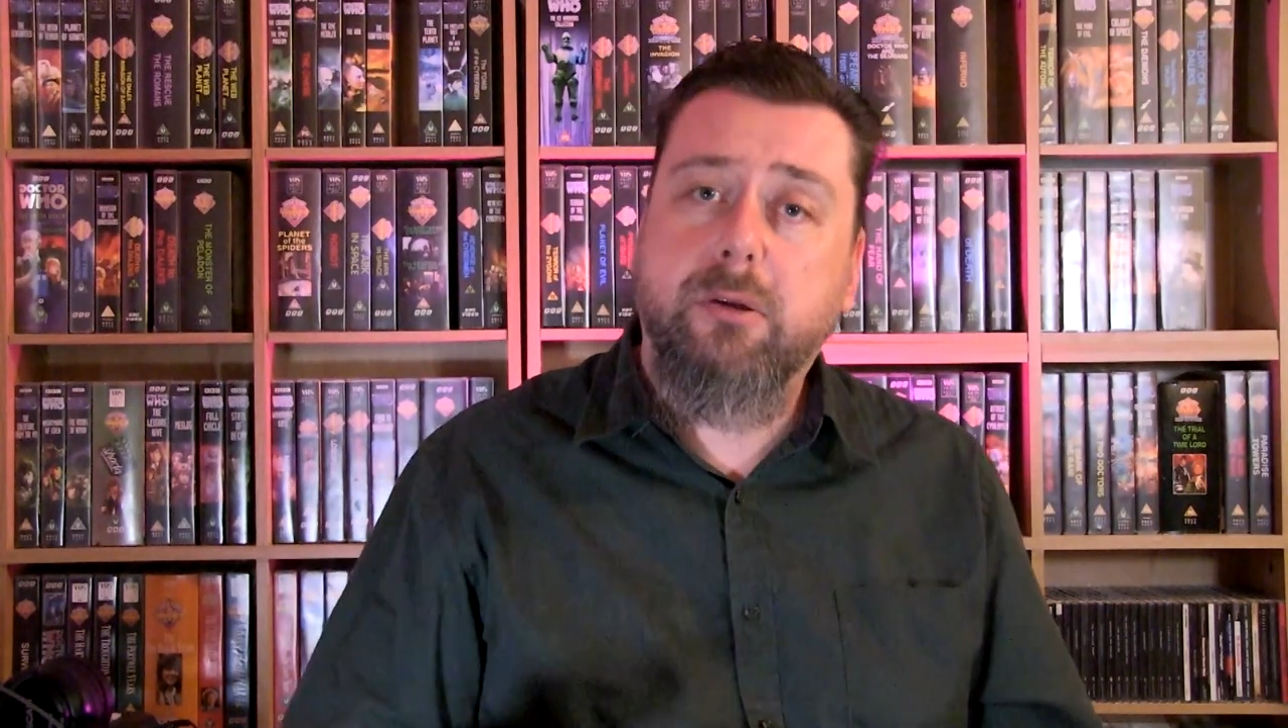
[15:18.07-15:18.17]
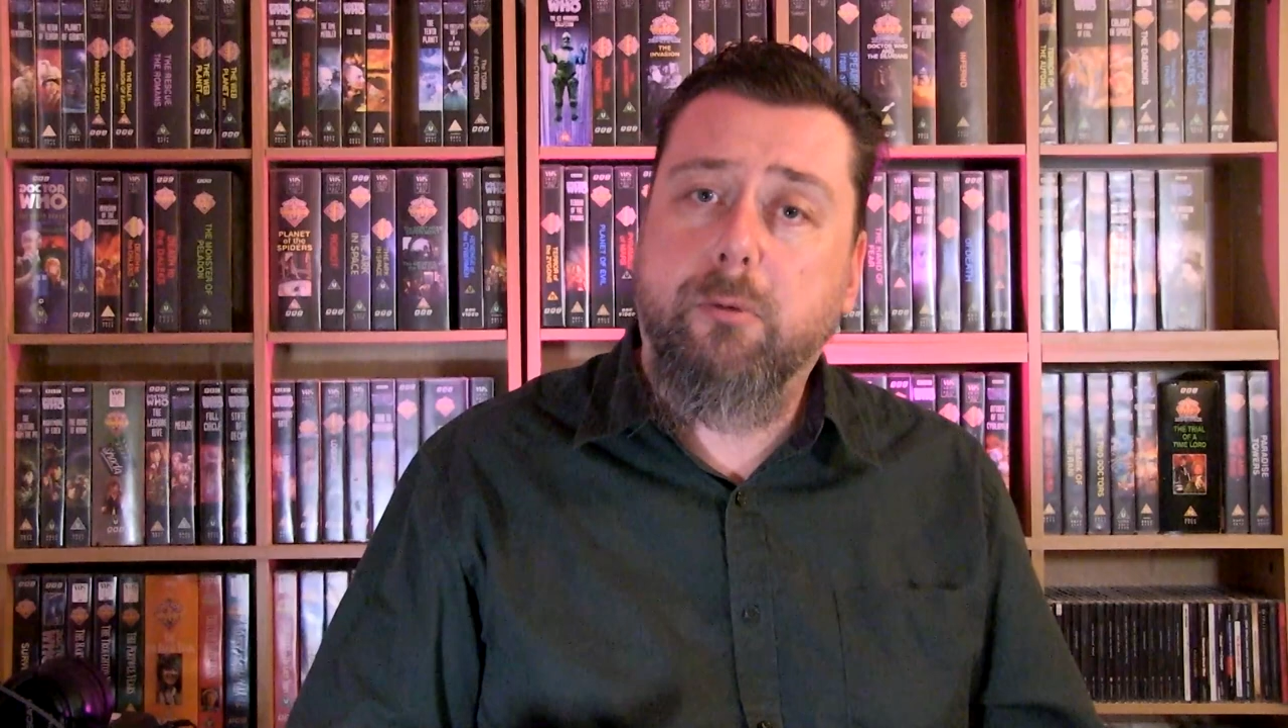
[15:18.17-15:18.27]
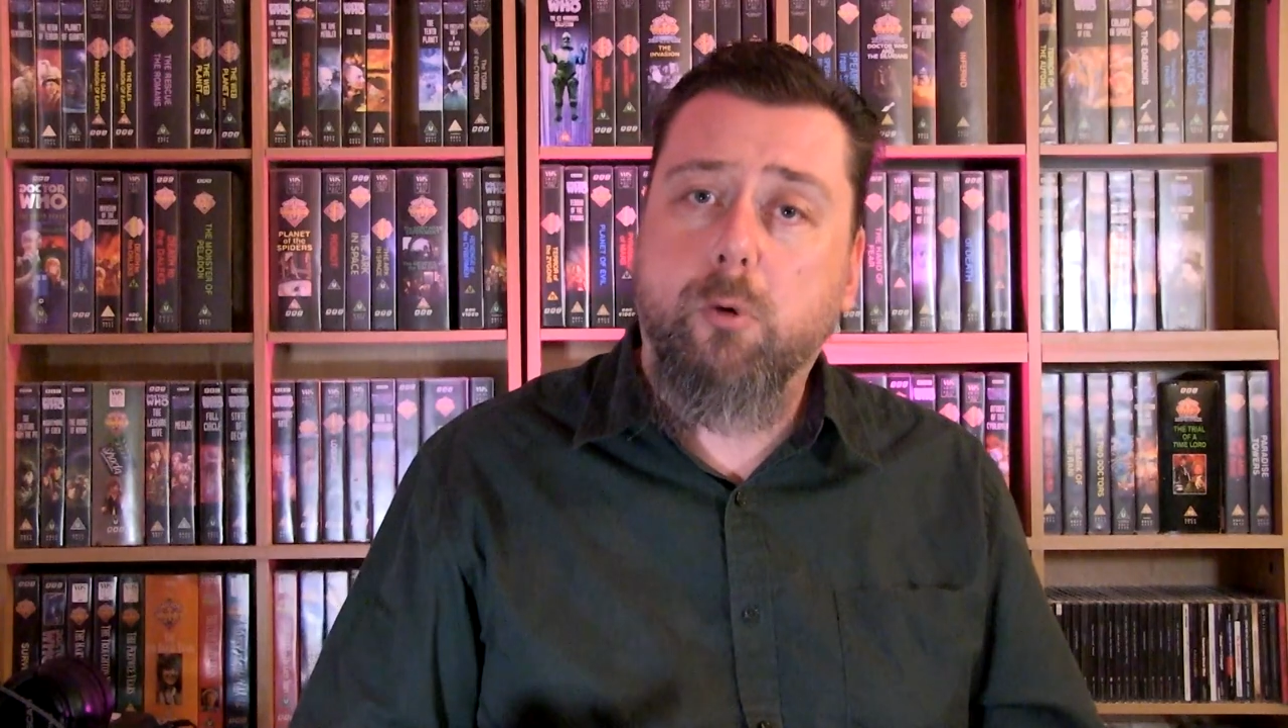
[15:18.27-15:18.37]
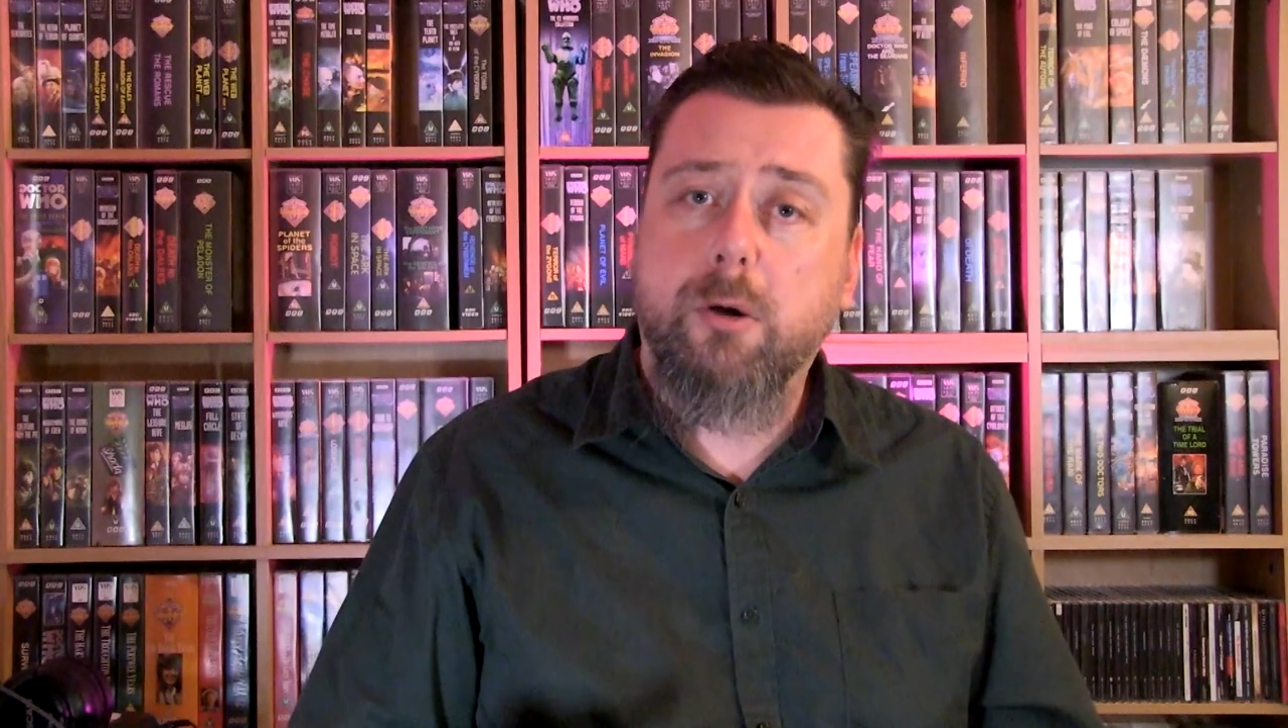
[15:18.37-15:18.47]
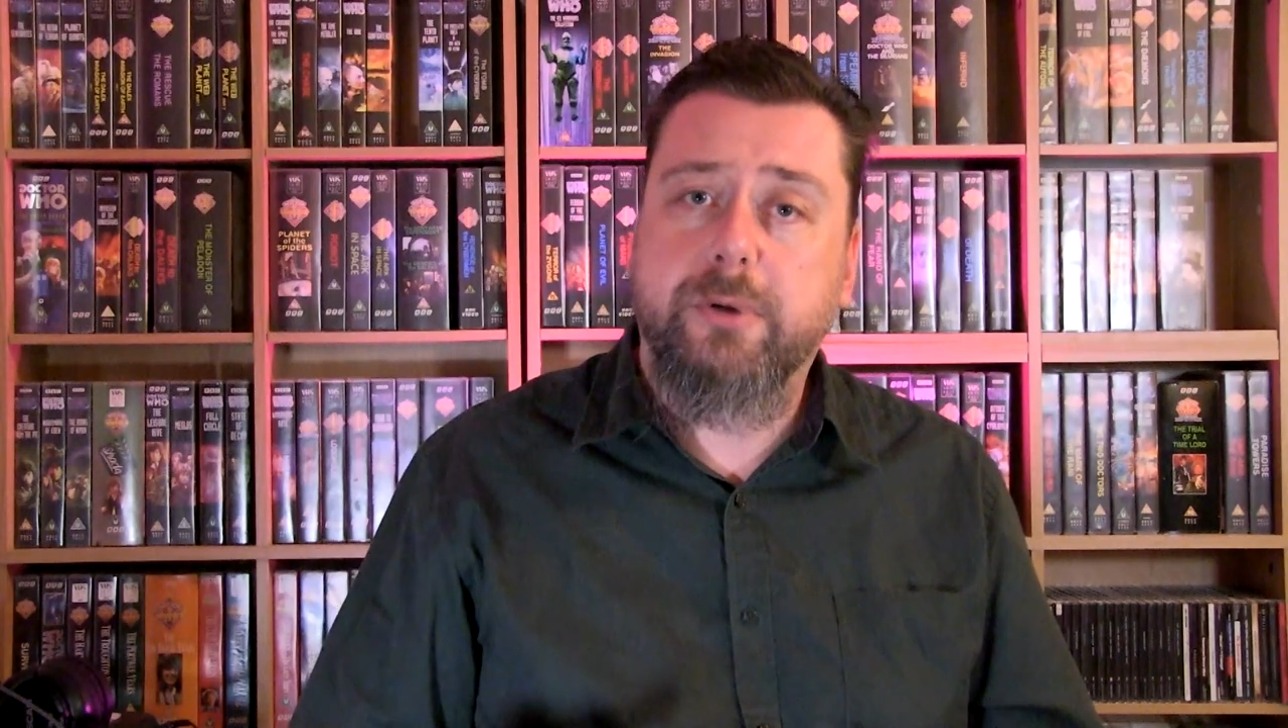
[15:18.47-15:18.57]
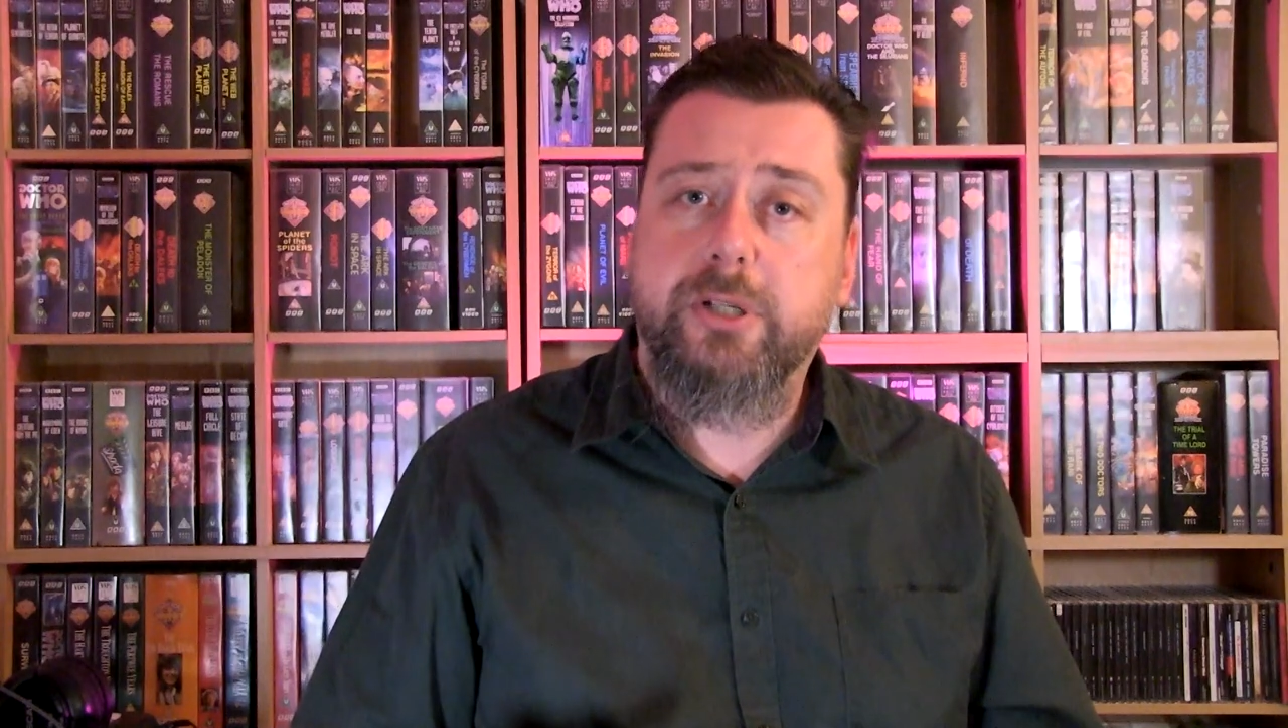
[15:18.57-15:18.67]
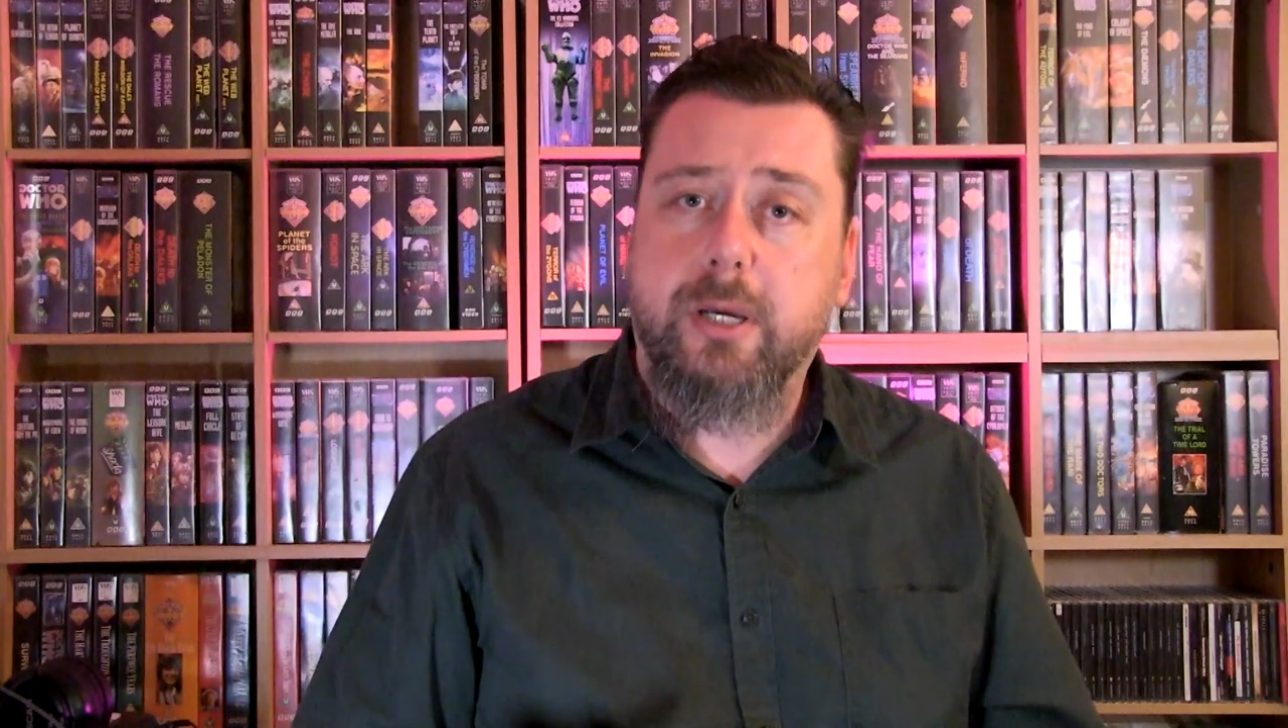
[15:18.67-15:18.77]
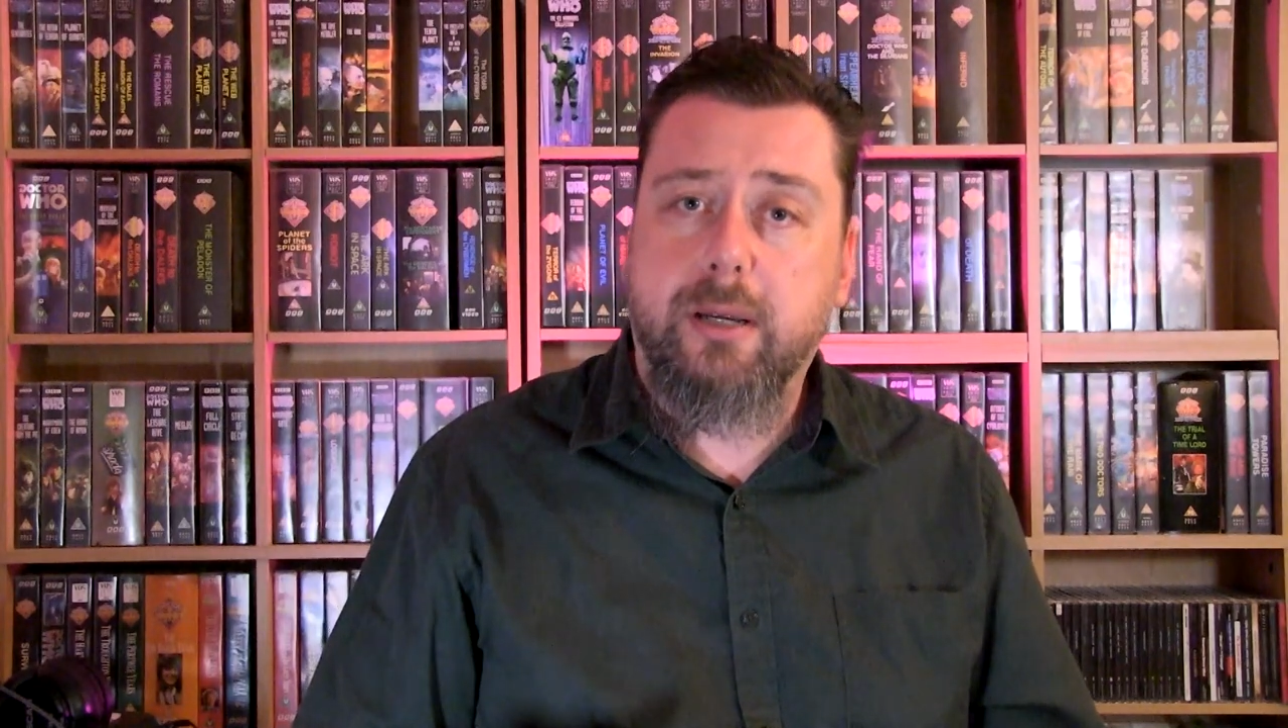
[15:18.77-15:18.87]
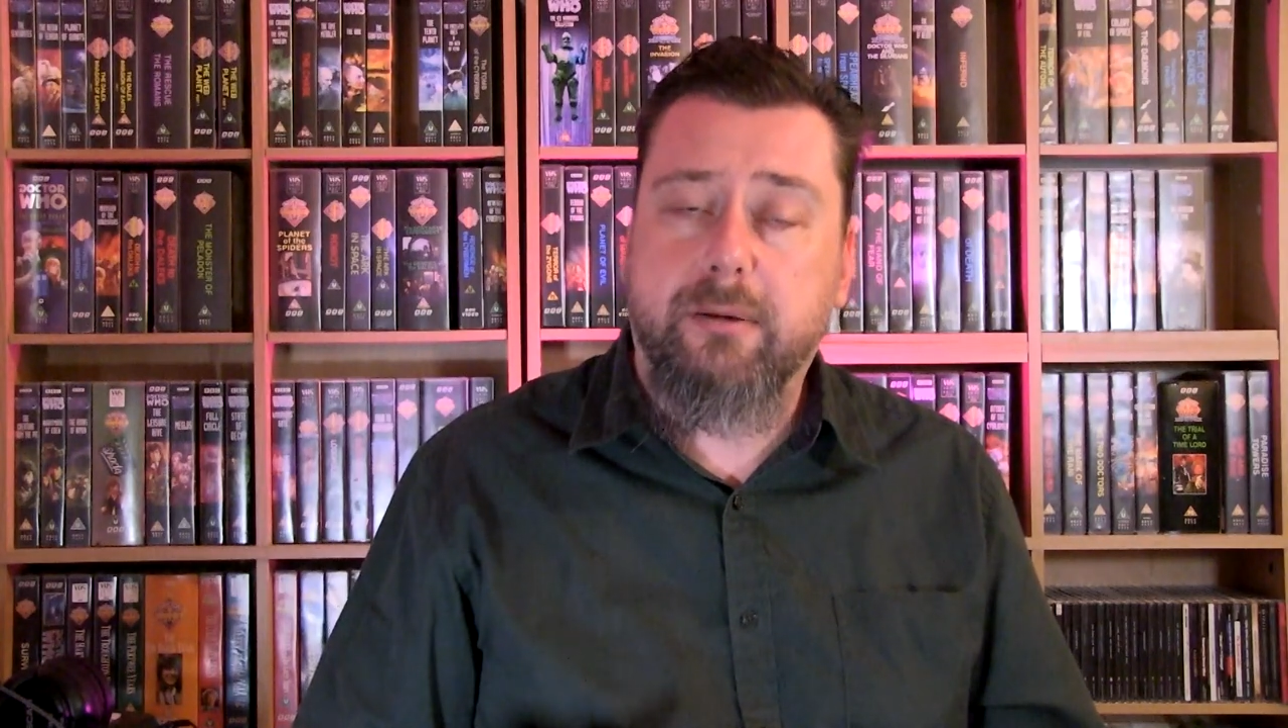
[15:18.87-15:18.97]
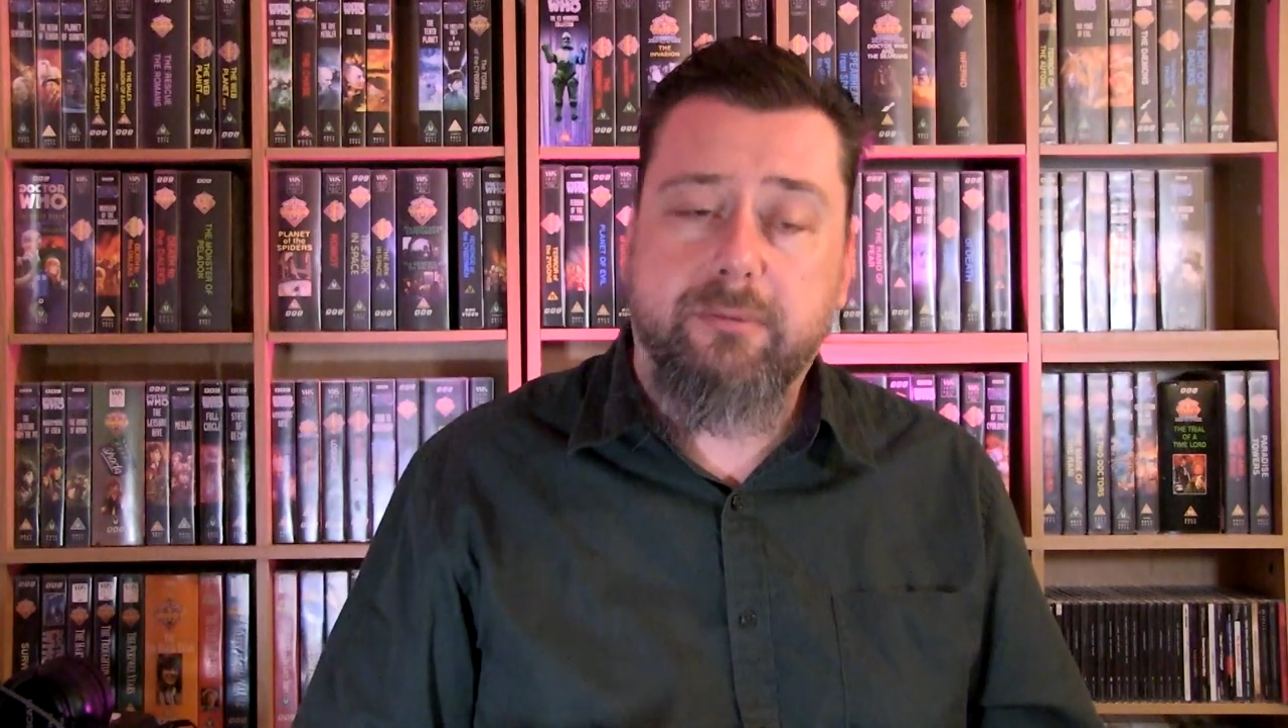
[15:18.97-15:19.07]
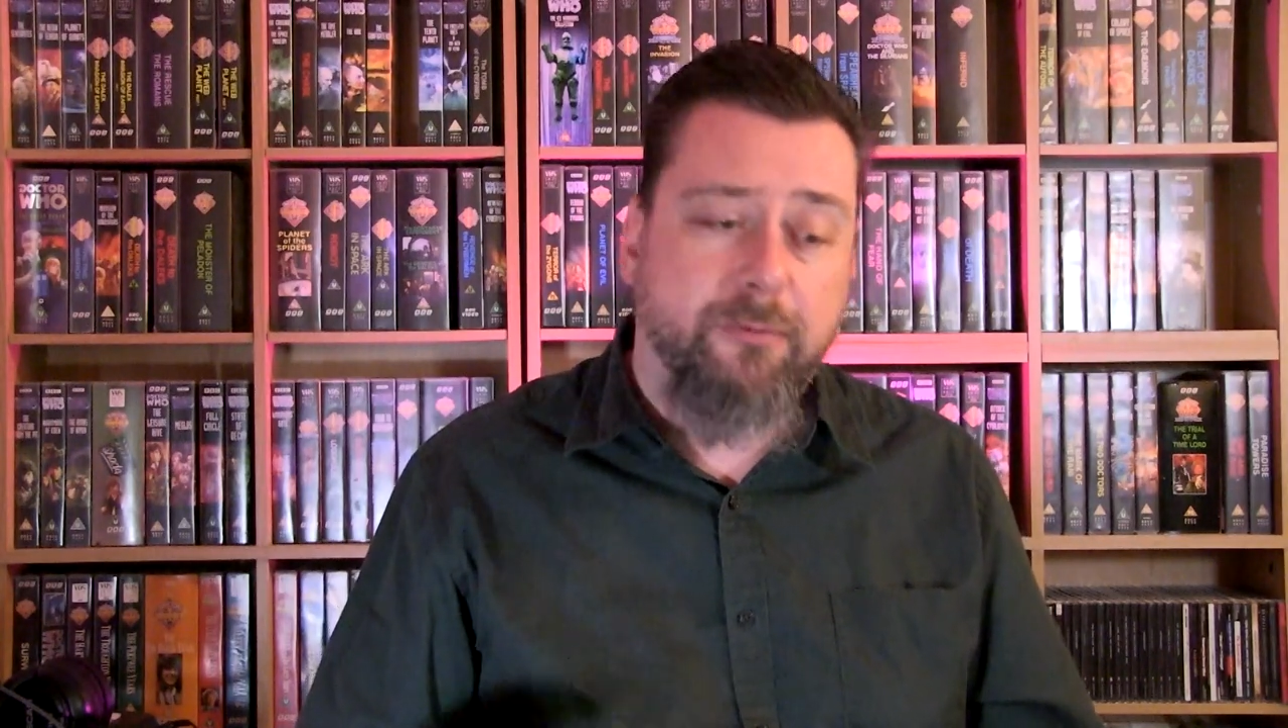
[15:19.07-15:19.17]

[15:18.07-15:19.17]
to the War Machines,